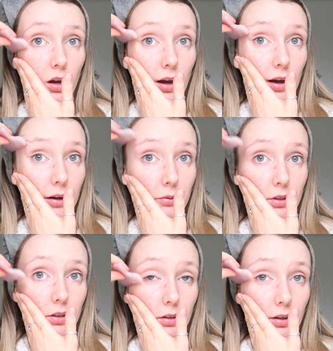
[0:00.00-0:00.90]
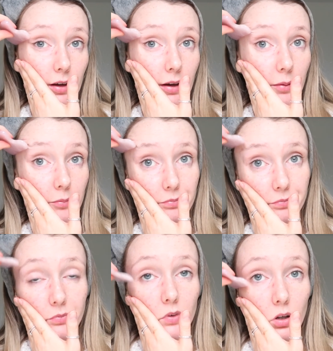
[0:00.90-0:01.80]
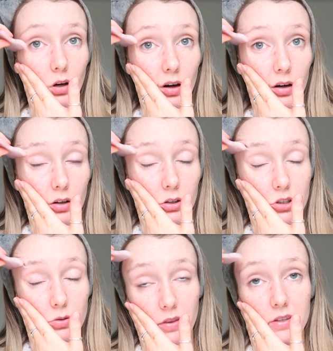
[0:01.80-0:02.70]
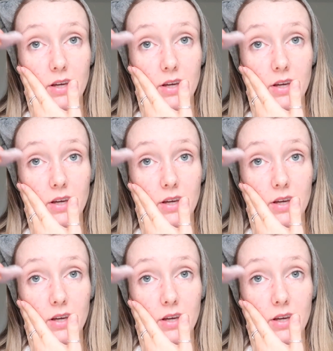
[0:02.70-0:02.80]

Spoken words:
I will do it on the